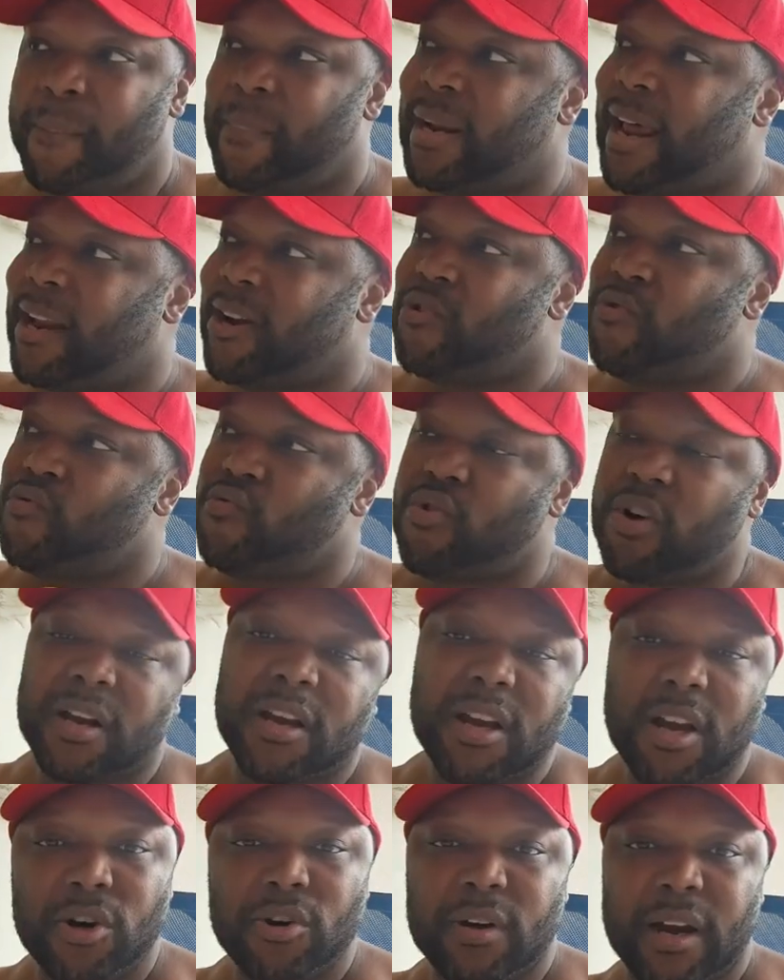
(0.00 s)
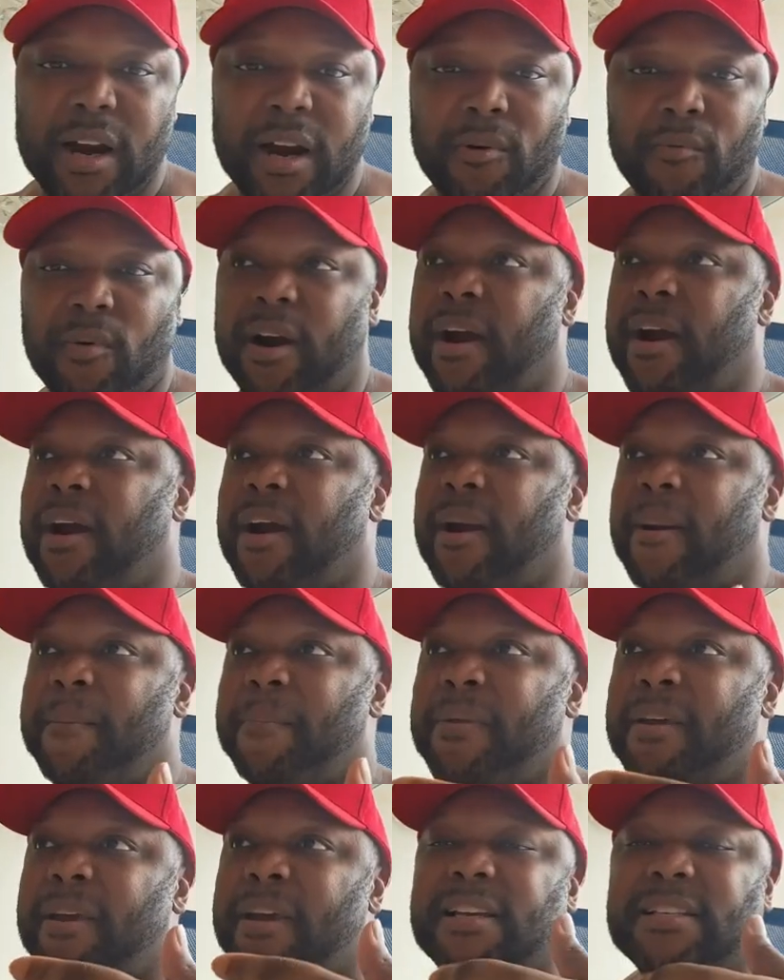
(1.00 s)
But I don't want to go there
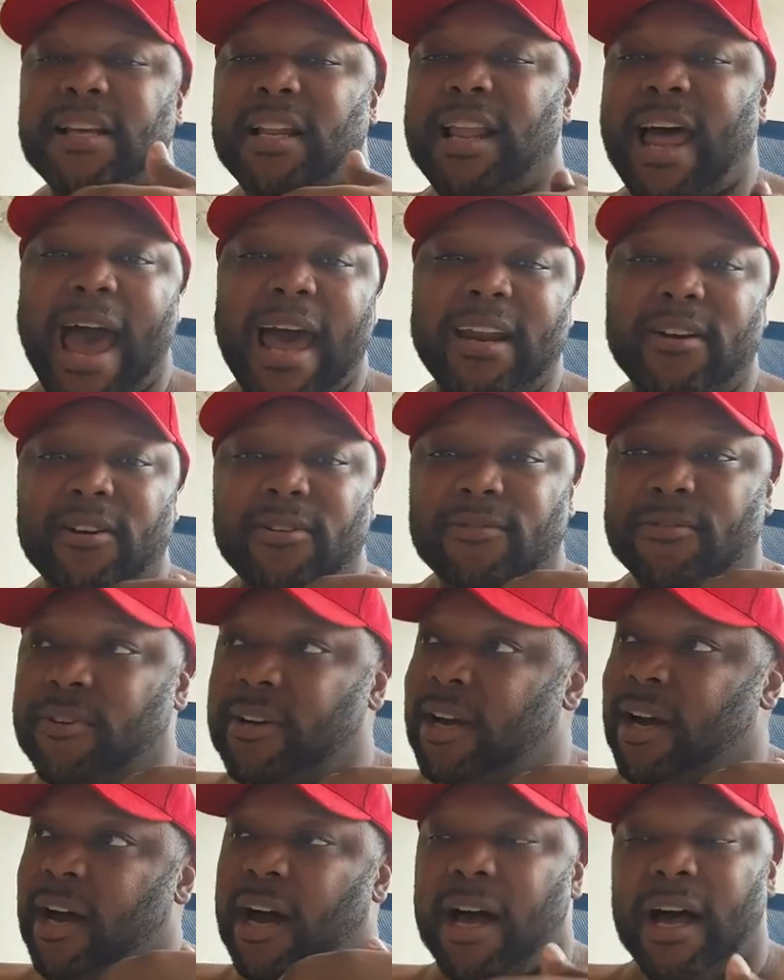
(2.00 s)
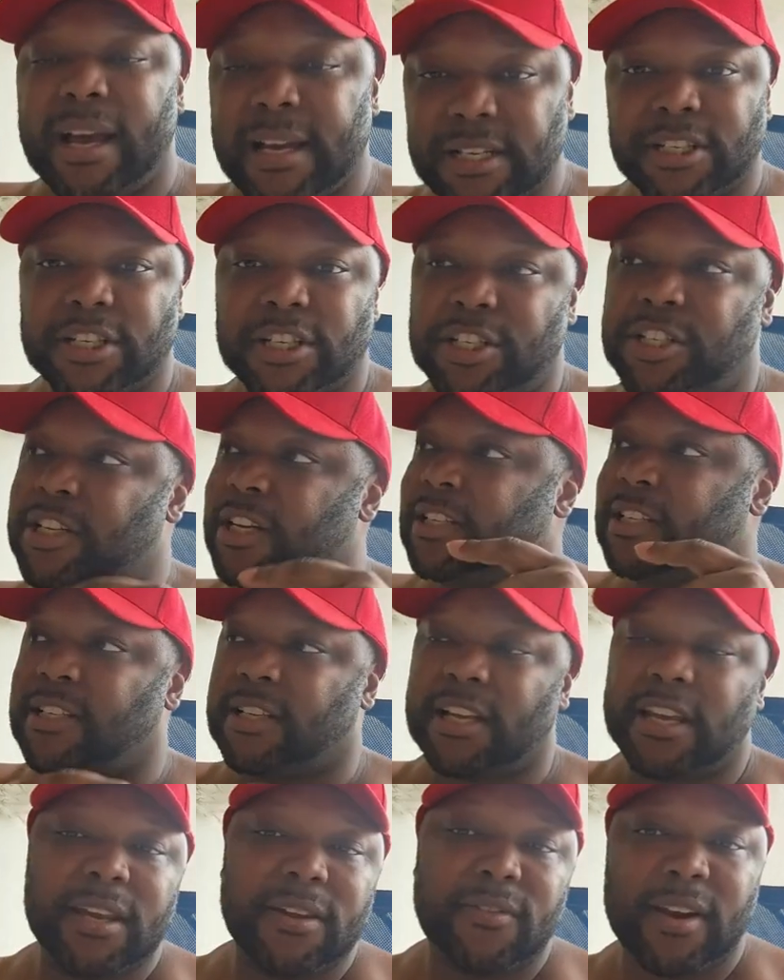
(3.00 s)
where there's a lot of us just
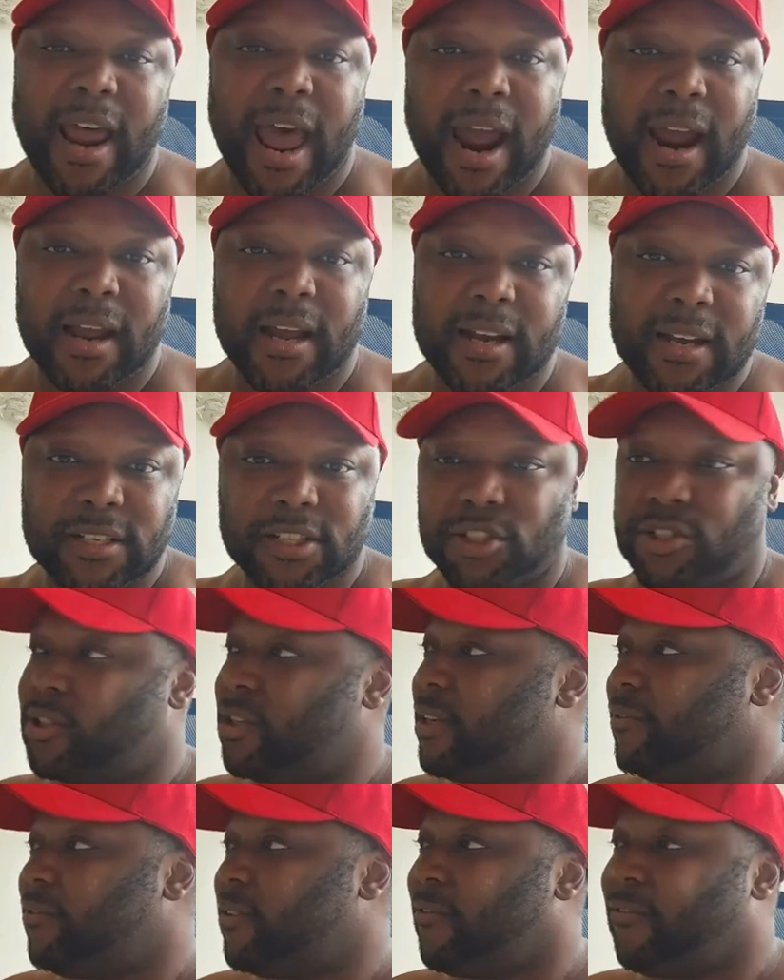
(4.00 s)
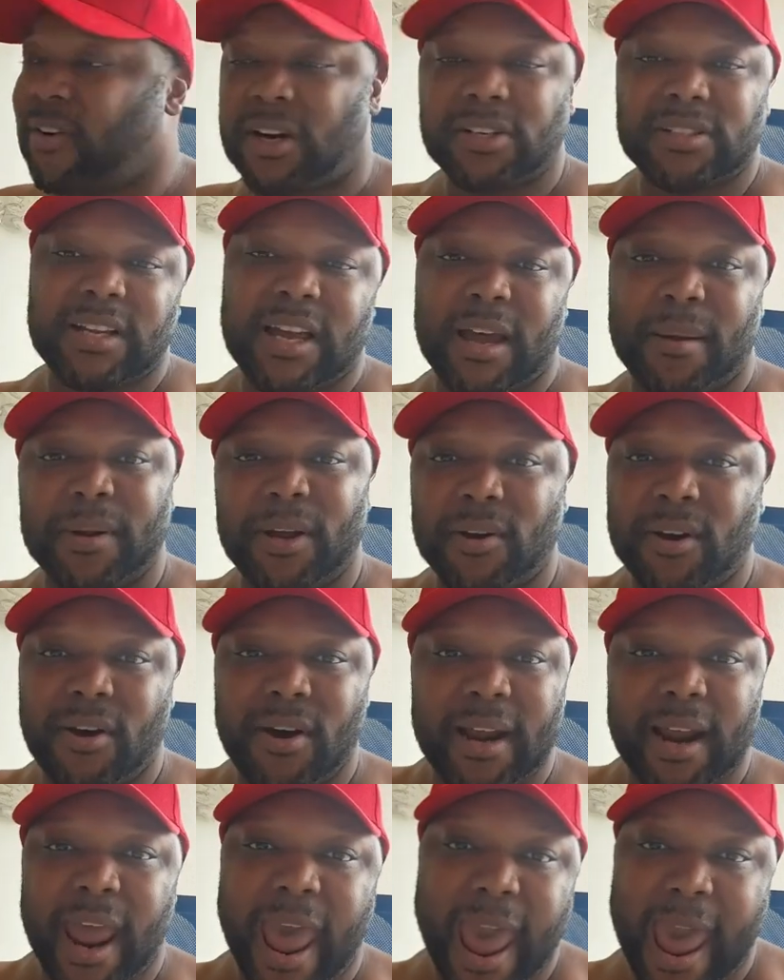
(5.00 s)
leaving our country for the first time, don't know
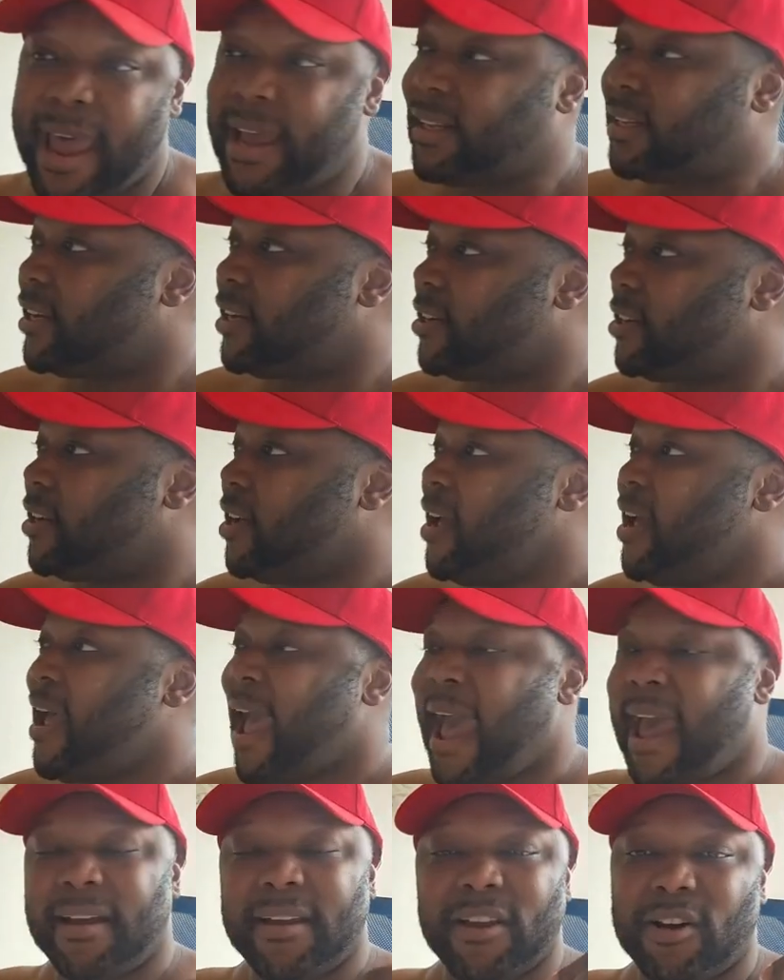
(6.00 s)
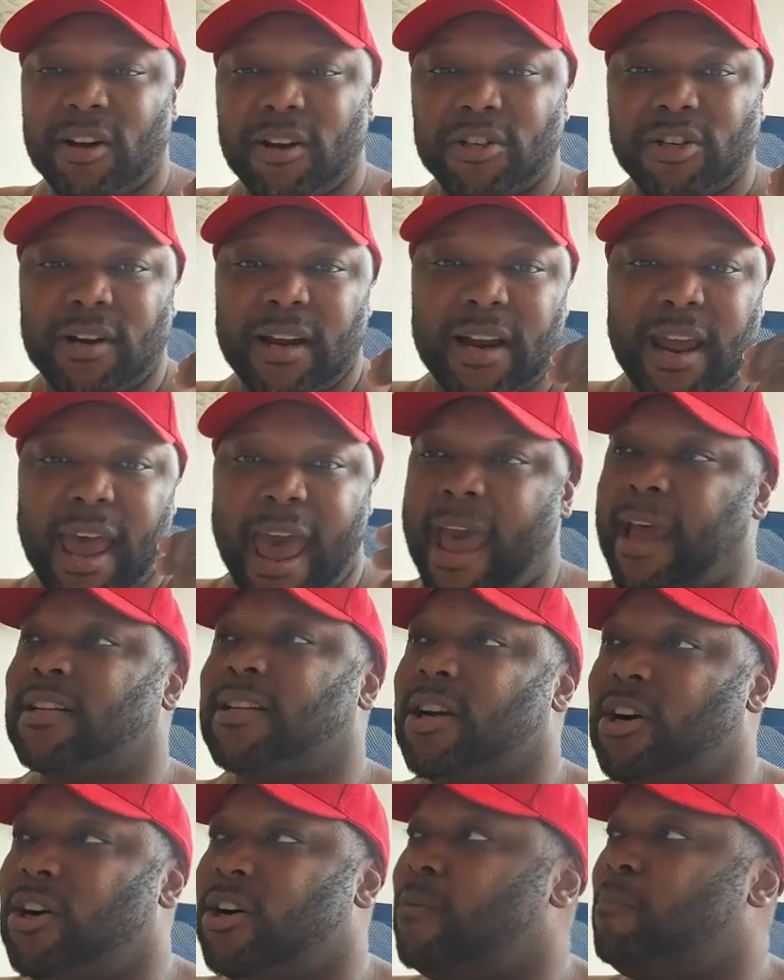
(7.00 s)
how to act, and trying to
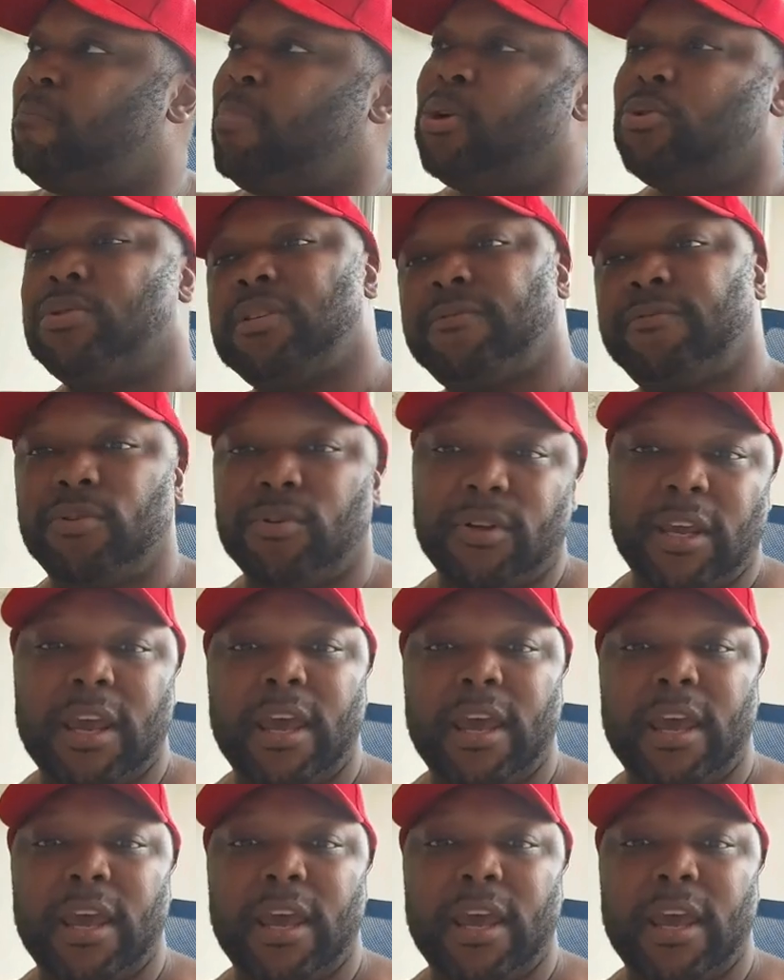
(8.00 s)
act all boastful.